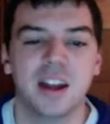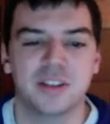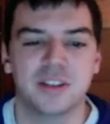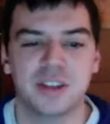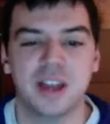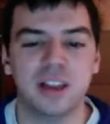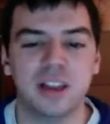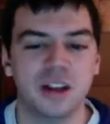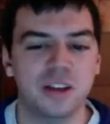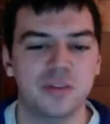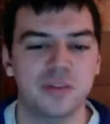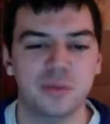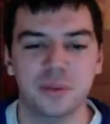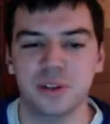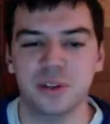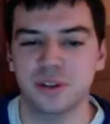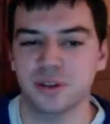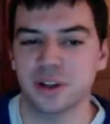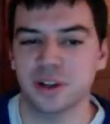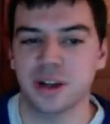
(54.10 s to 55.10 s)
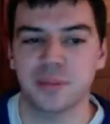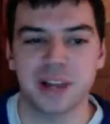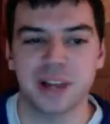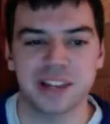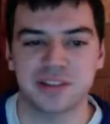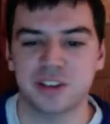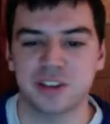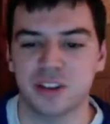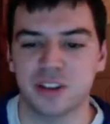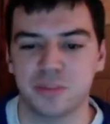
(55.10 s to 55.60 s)
how long have you been doing it? I'm gonna
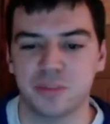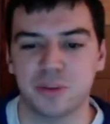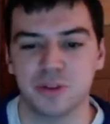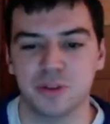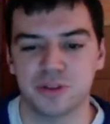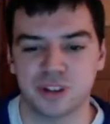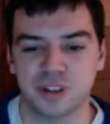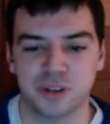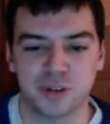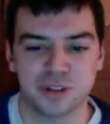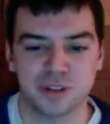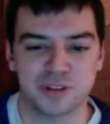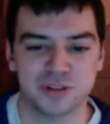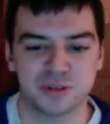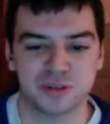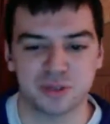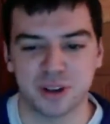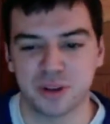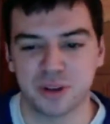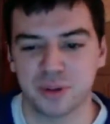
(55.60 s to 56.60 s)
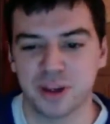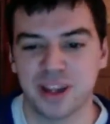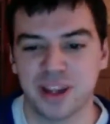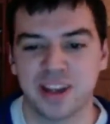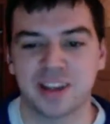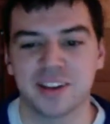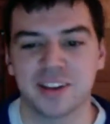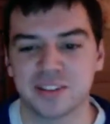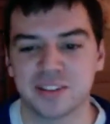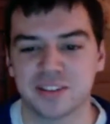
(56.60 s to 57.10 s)
ask you all the bullshit questions right away,
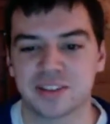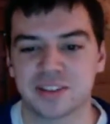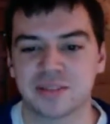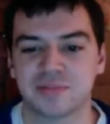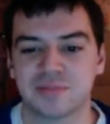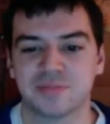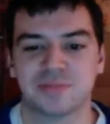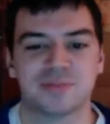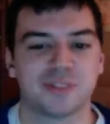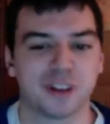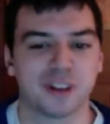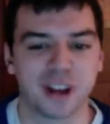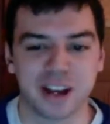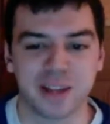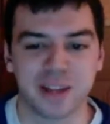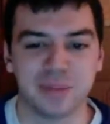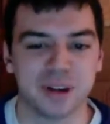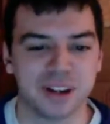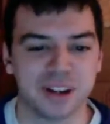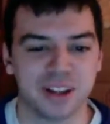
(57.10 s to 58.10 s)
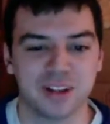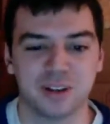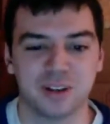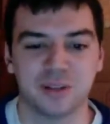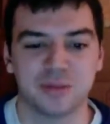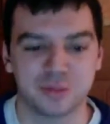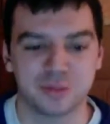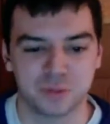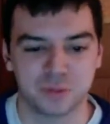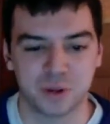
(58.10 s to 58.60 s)
because for anybody
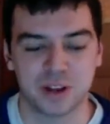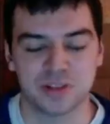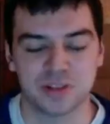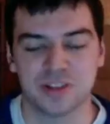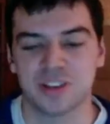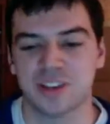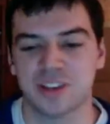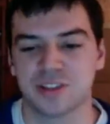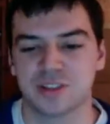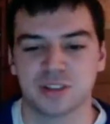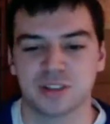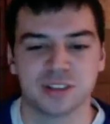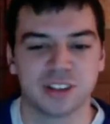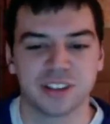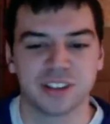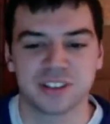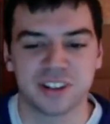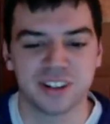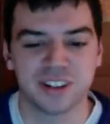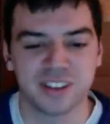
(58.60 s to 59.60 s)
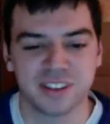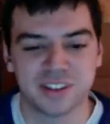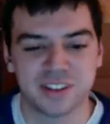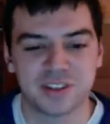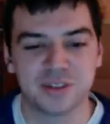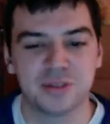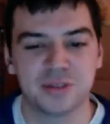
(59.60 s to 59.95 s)
who's watching this or listening to this who